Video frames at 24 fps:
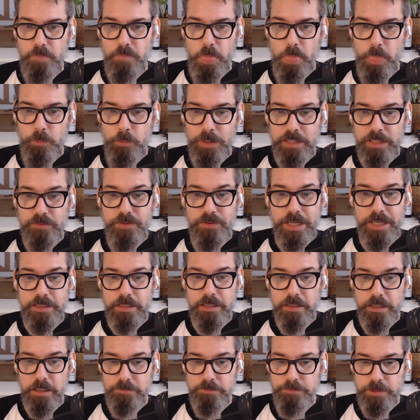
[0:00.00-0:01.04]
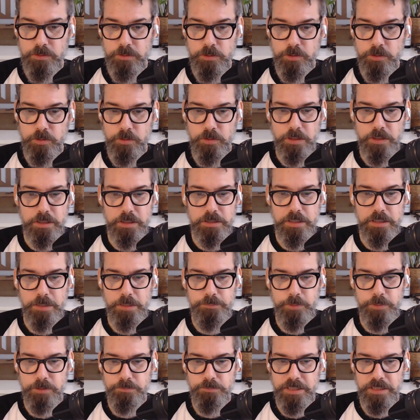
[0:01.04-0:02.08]
When he finally got me to shore, they
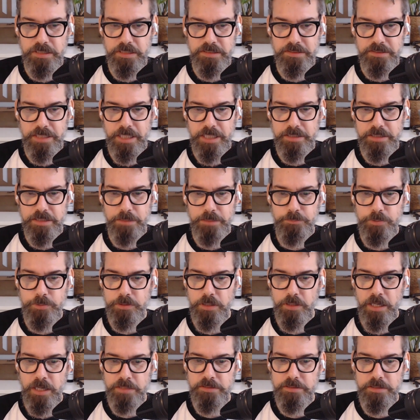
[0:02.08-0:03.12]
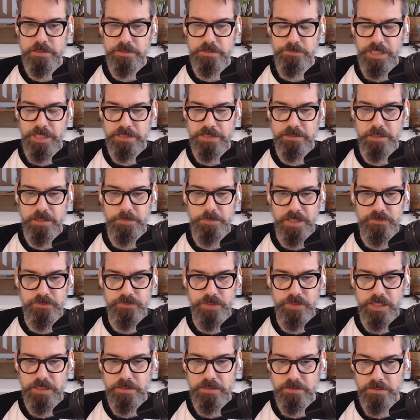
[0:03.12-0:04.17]
put me in the sand, they put an oxygen mask on my
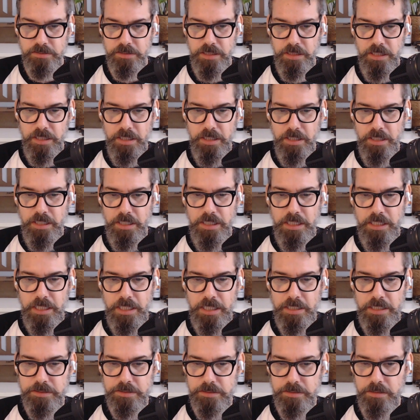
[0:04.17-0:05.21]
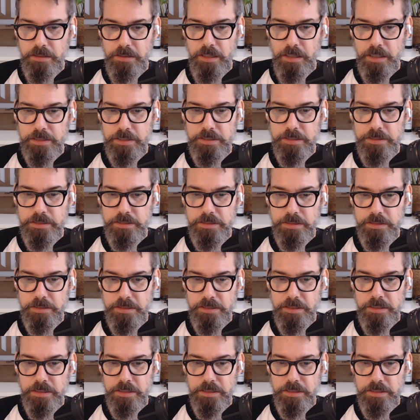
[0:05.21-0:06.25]
face, and lucky
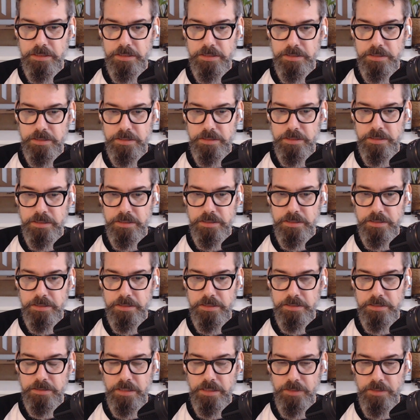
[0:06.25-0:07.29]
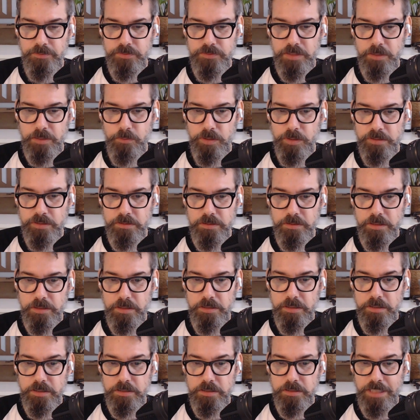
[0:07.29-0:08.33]
enough, there was
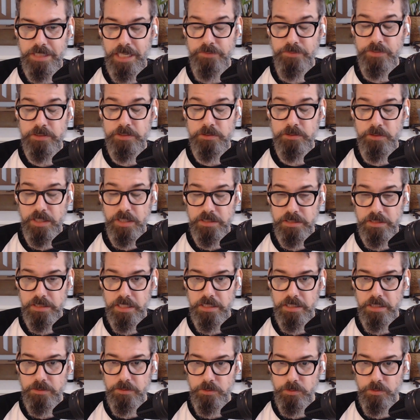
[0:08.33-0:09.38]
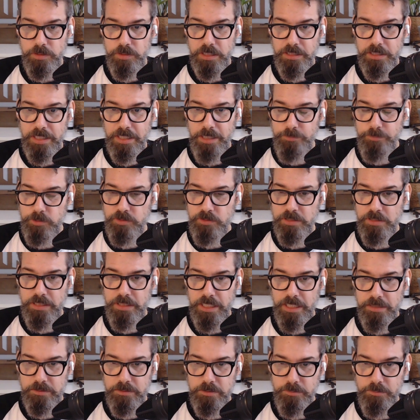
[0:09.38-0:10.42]
a dive instructor that I knew that came to sit
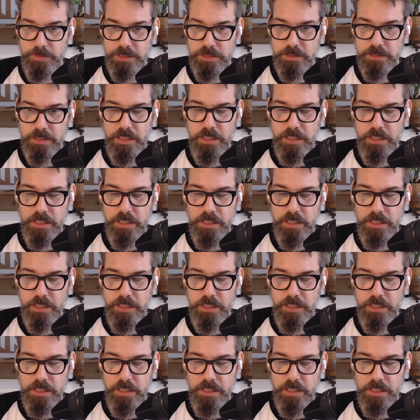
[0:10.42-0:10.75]
next to me,